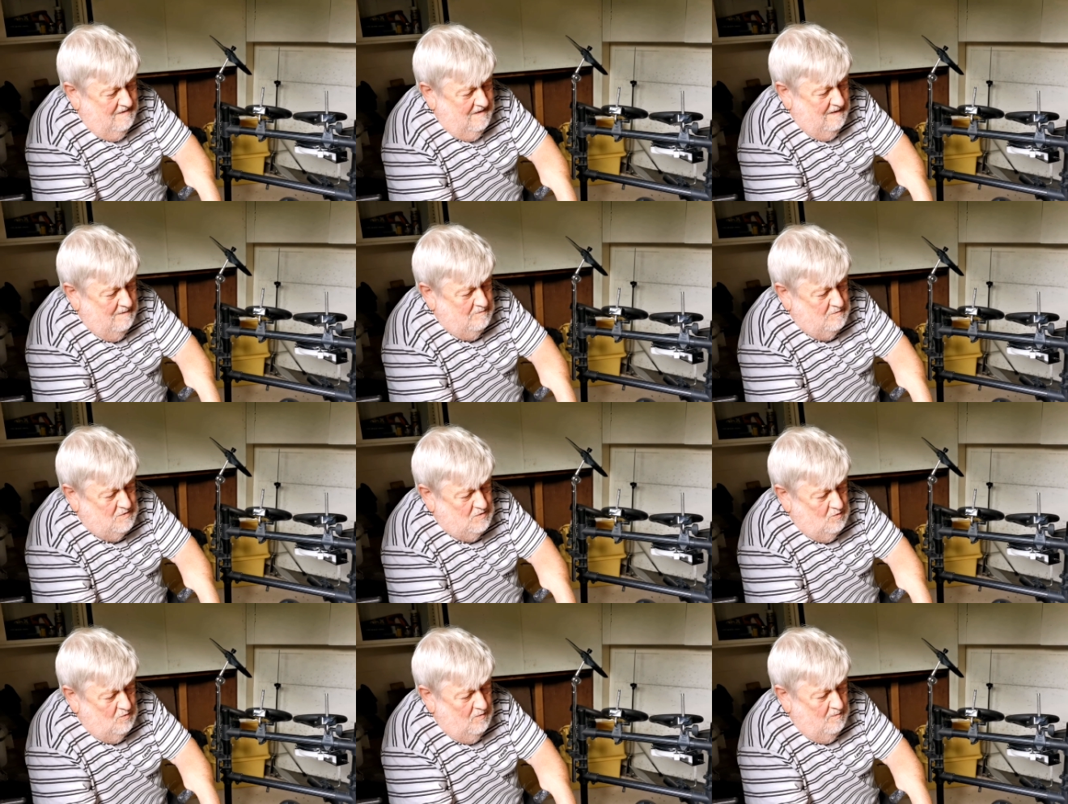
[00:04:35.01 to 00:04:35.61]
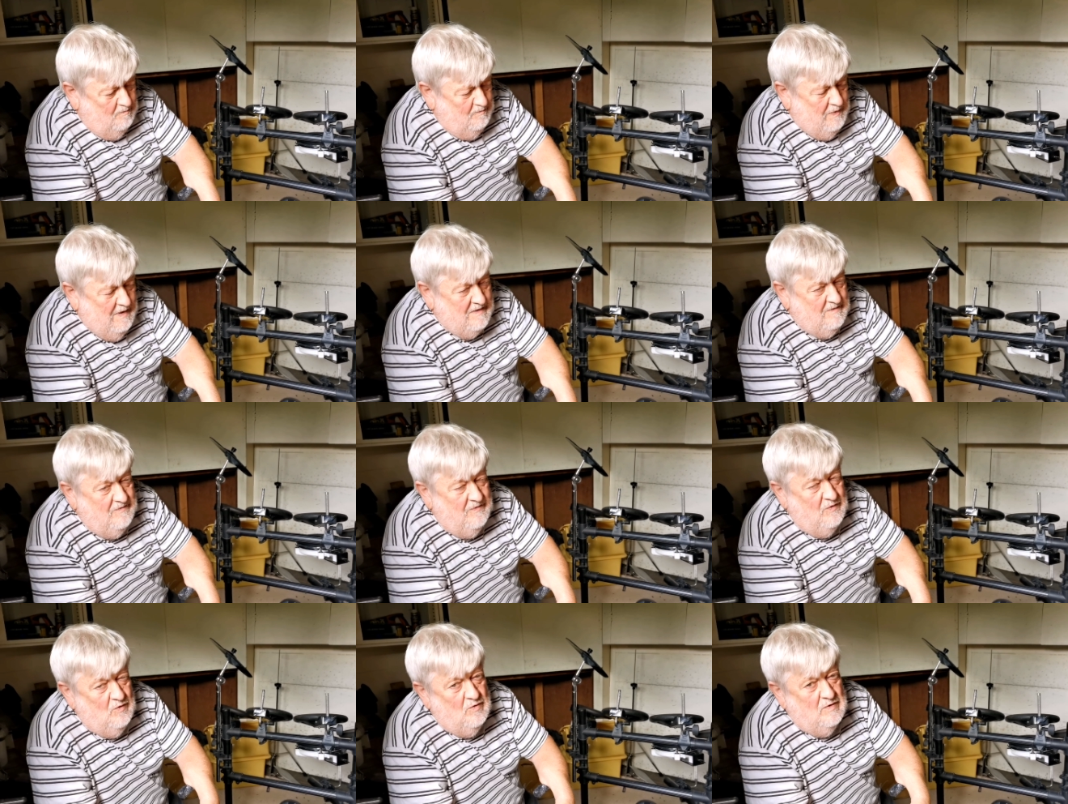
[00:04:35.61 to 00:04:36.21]
it was all
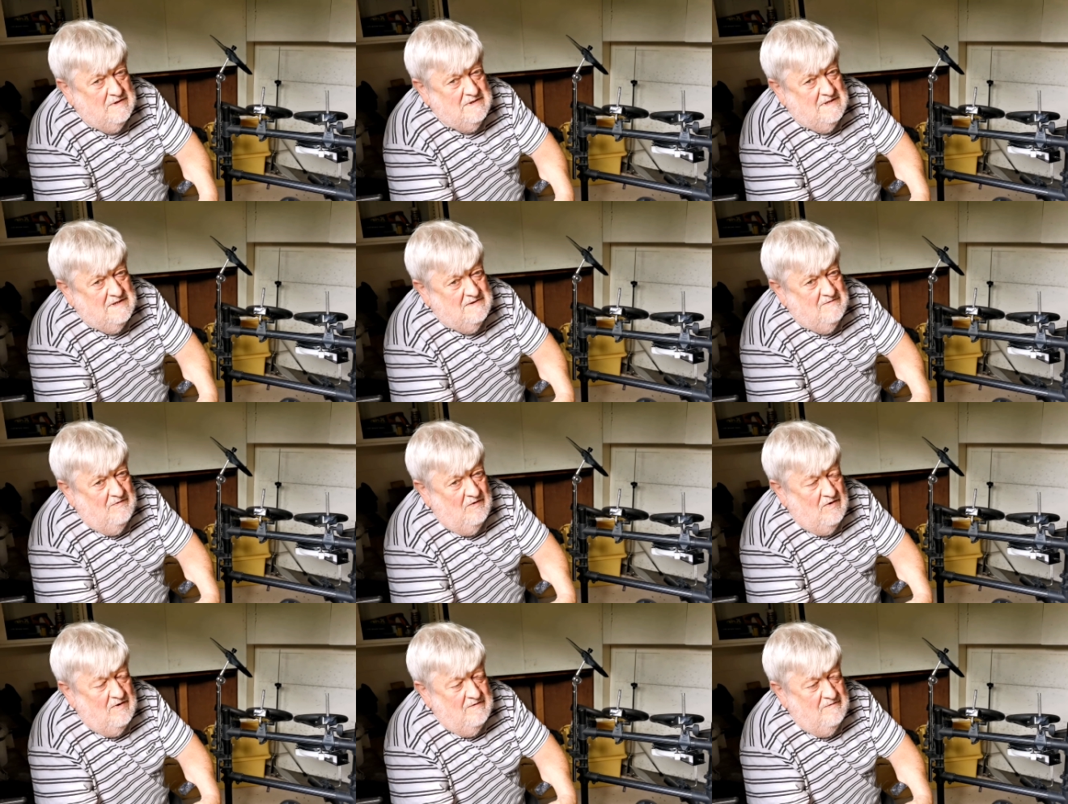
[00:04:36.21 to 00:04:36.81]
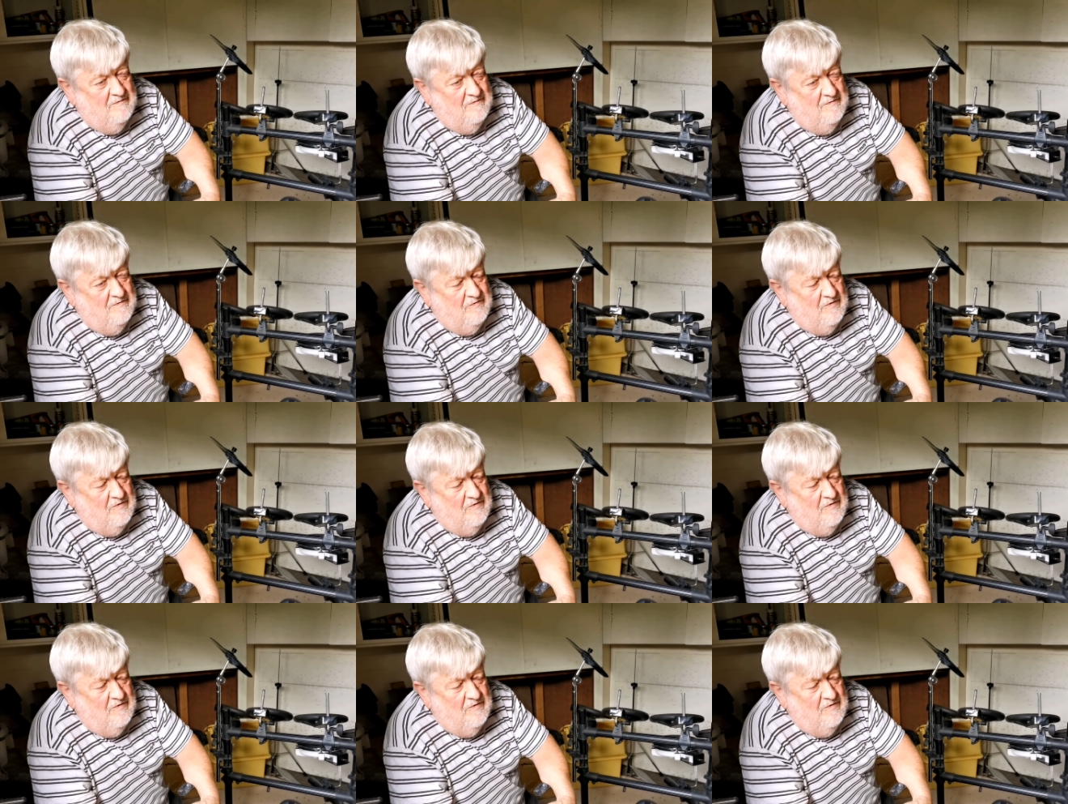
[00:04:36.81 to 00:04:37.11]
Pink Floyd's. He's very